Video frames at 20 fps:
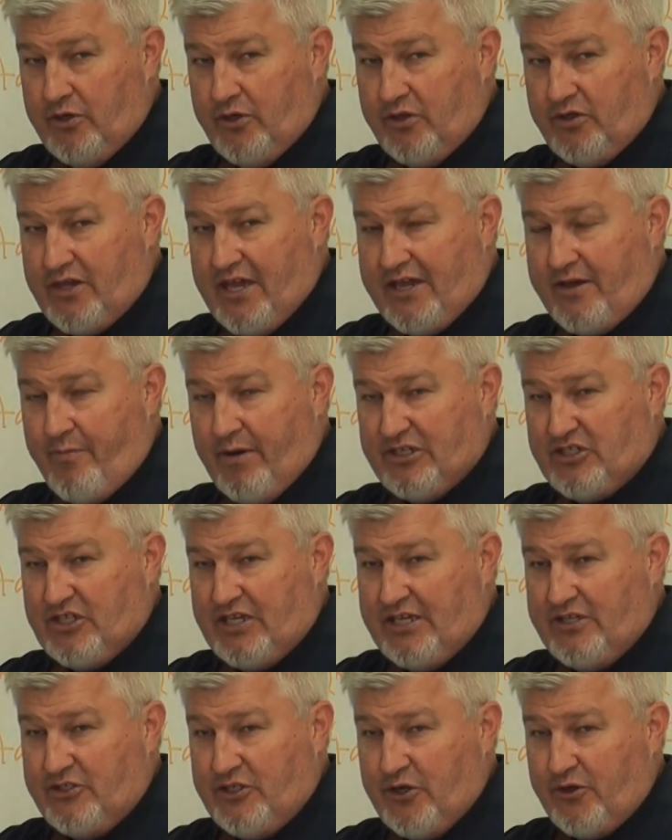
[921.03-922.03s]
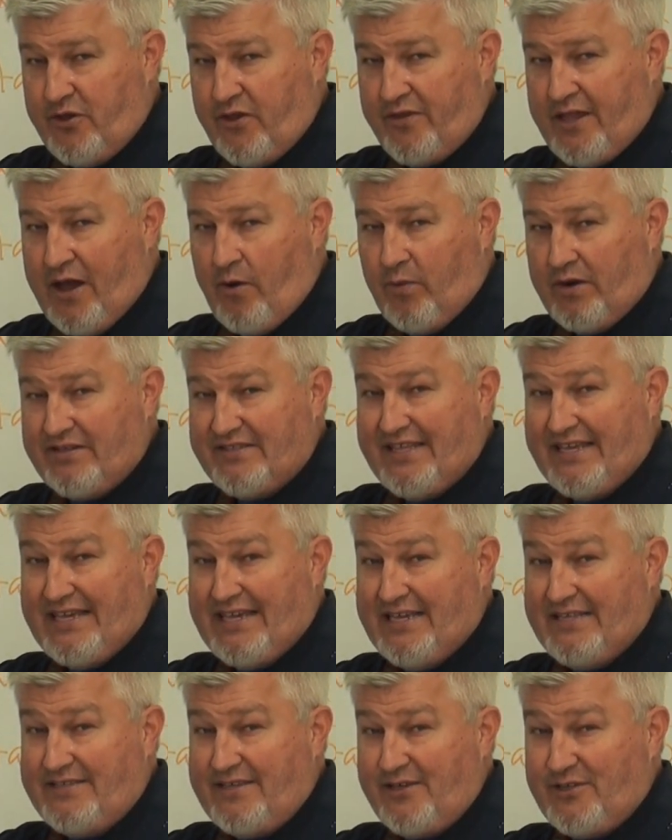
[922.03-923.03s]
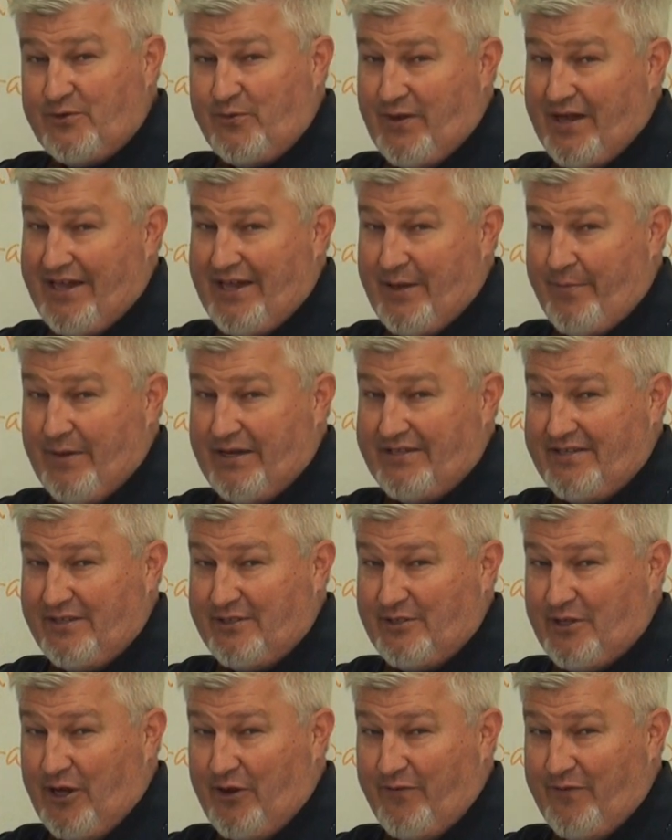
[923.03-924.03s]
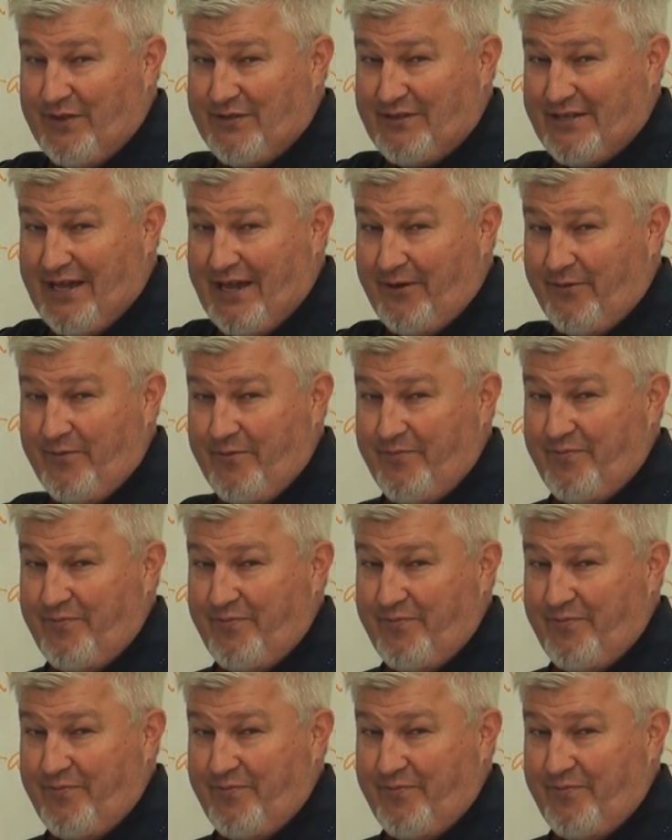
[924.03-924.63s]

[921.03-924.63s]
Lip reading: Think much easier than that. What is the easiest way, Emma, to solve this now?